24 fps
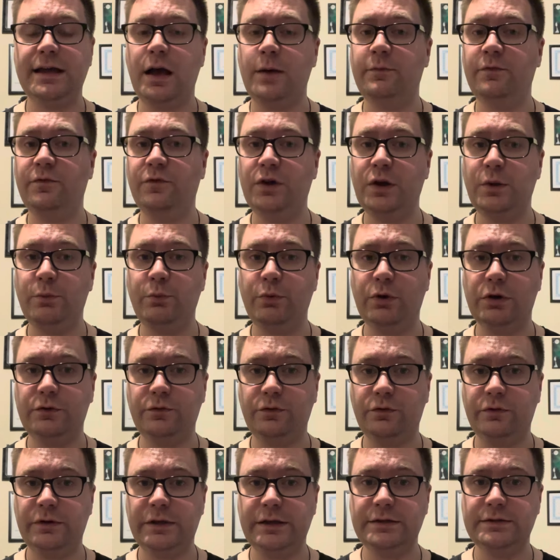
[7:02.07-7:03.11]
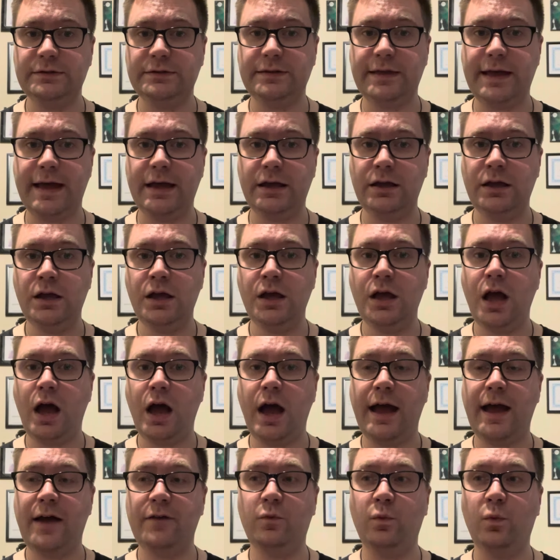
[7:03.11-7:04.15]
I'm fully booked for reads there. I
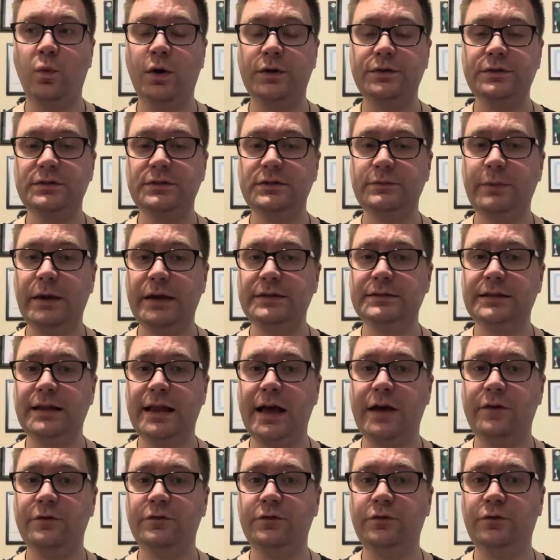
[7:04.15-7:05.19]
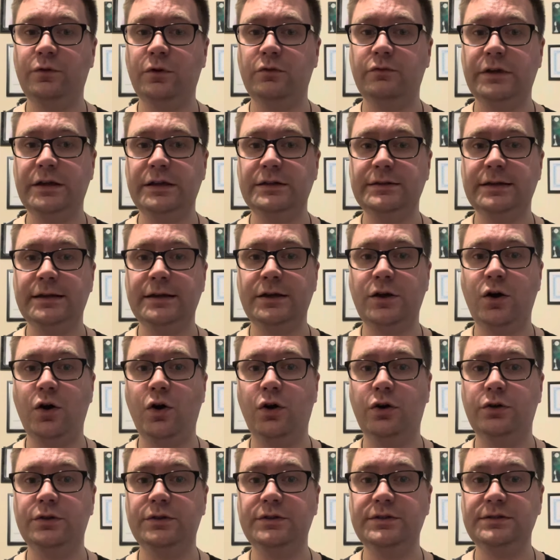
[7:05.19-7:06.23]
have one space left for a reading
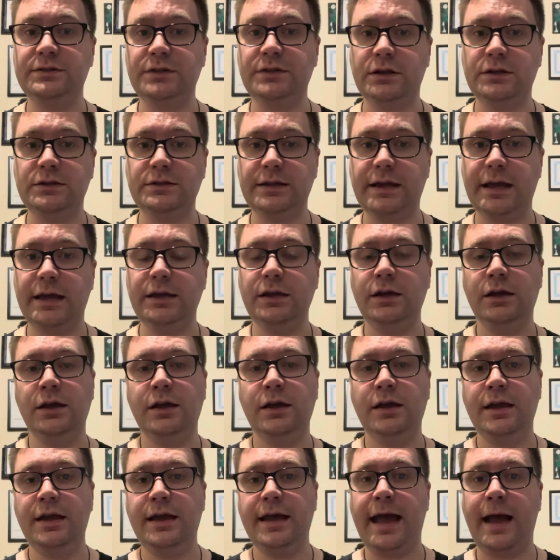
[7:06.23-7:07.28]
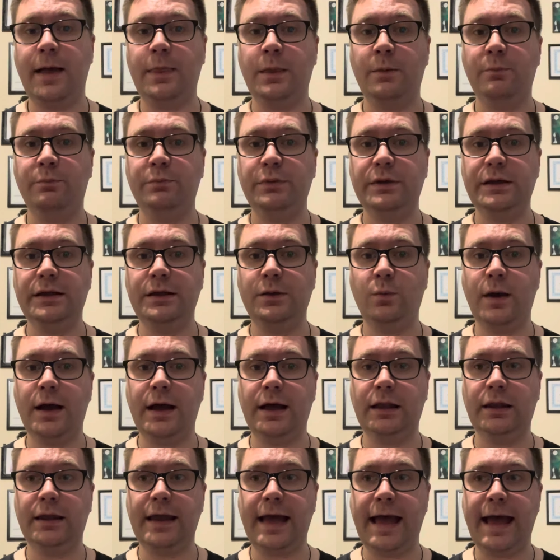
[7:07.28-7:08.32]
on Sunday at the Be
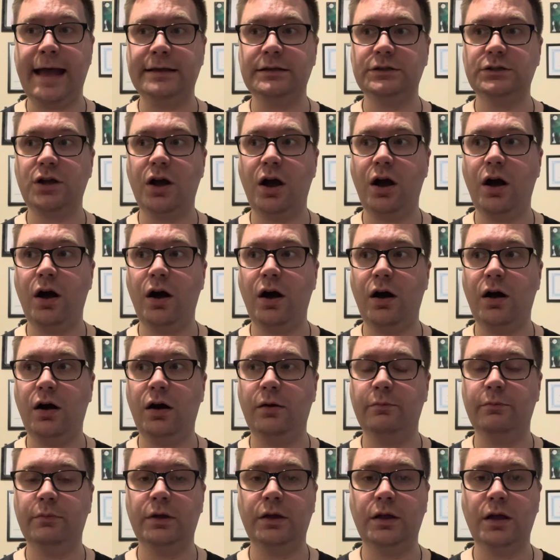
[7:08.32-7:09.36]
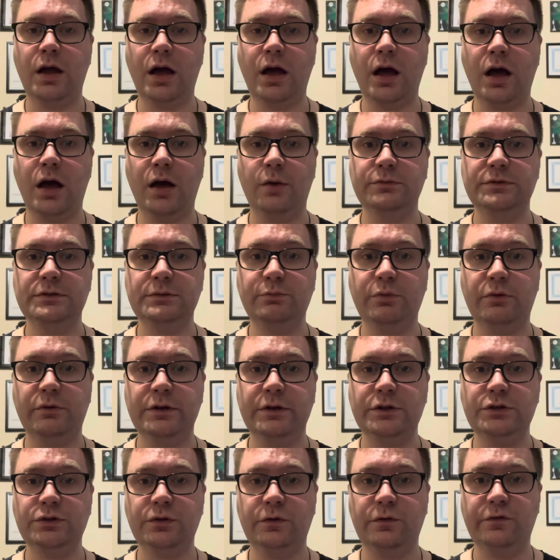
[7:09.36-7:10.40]
Well and Calm
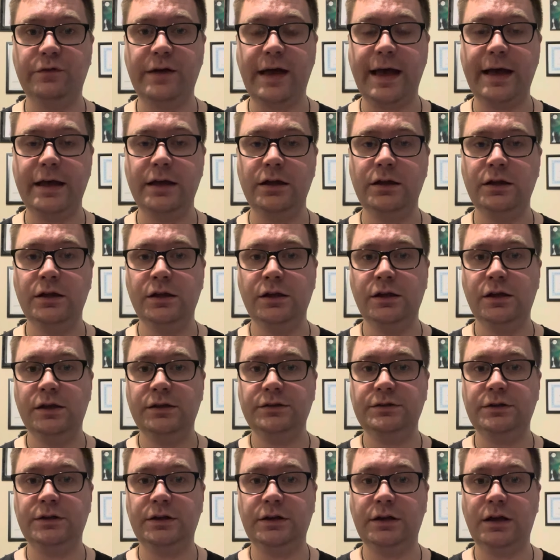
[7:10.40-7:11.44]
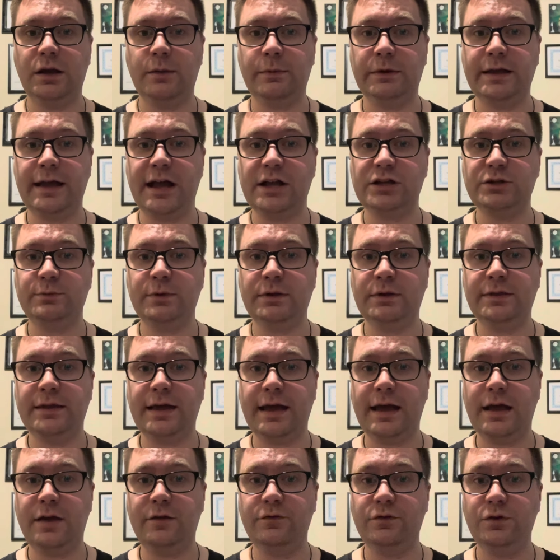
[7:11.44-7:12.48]
Spiritual Fair. So you can come and catch me
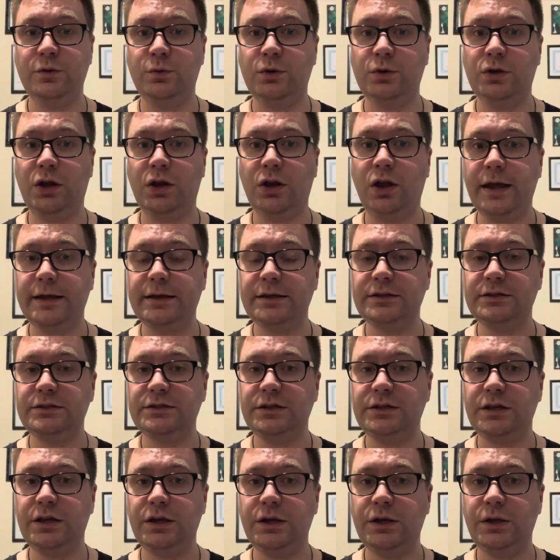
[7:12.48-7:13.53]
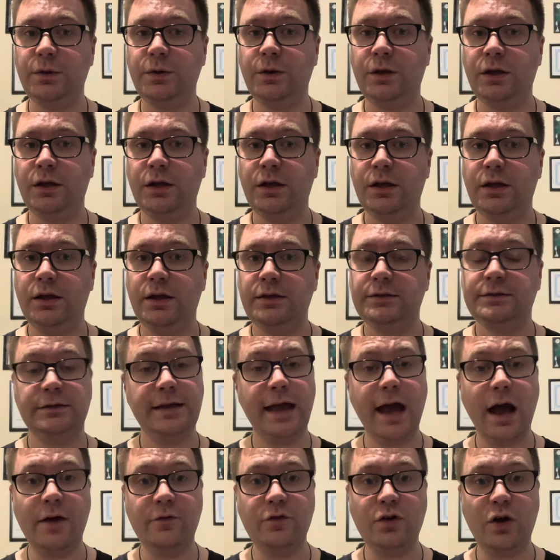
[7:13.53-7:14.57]
there if you would like to. So
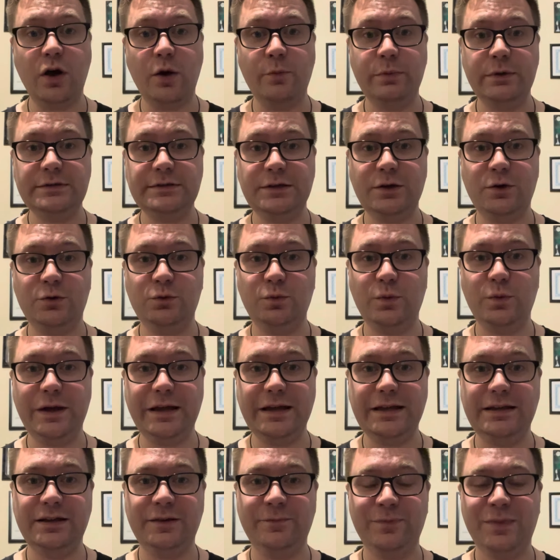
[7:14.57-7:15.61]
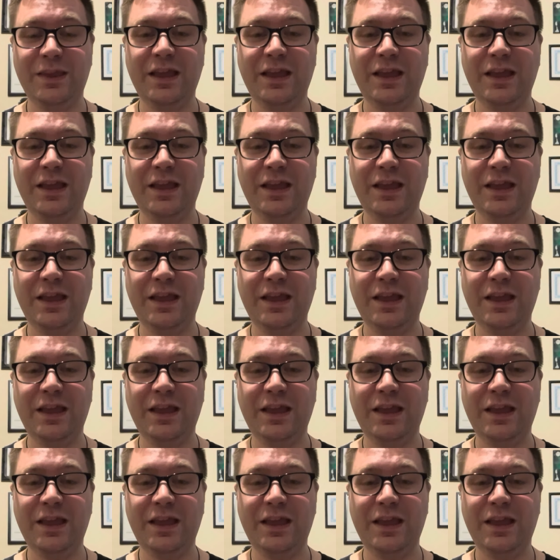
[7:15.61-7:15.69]
yeah, I've got a busy old week.